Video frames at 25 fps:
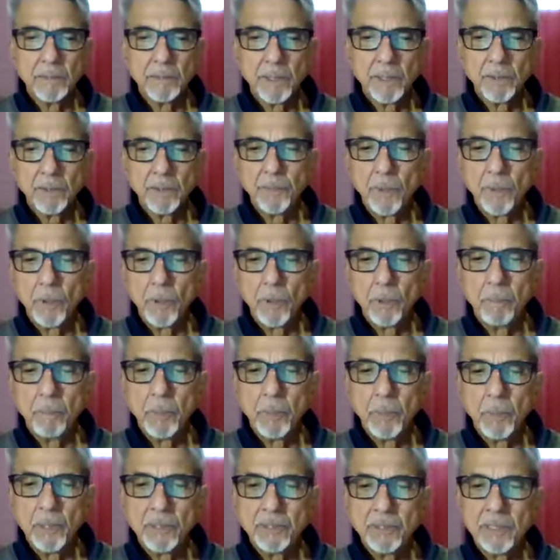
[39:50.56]

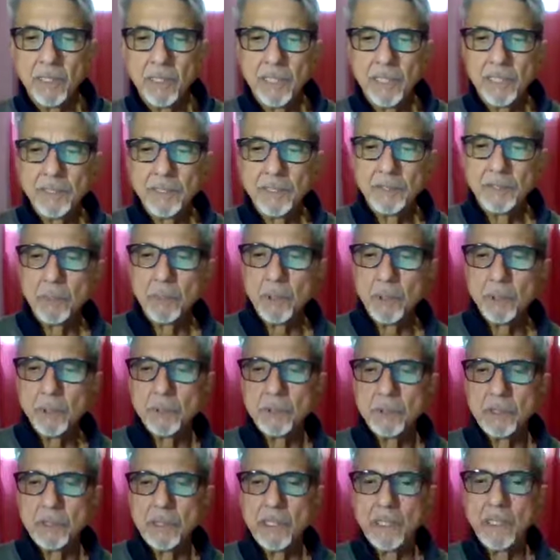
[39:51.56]
therefore birthless,
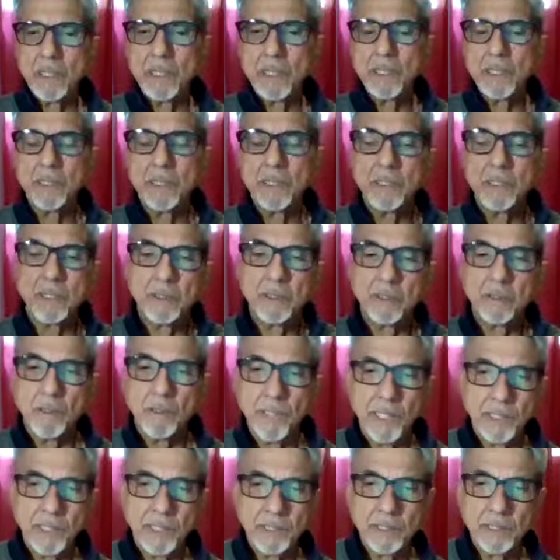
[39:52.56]
both are
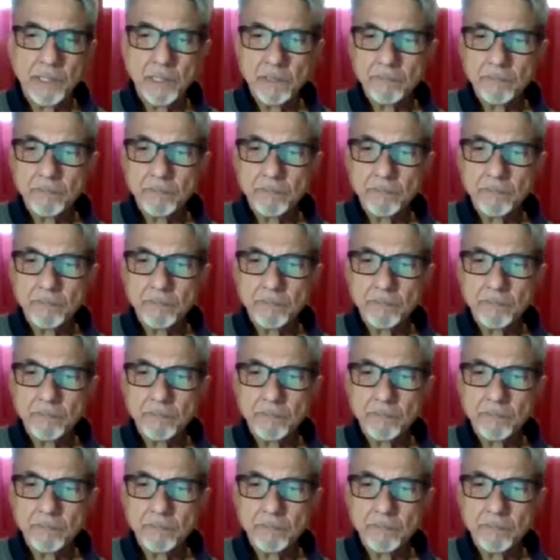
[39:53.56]
interconnected.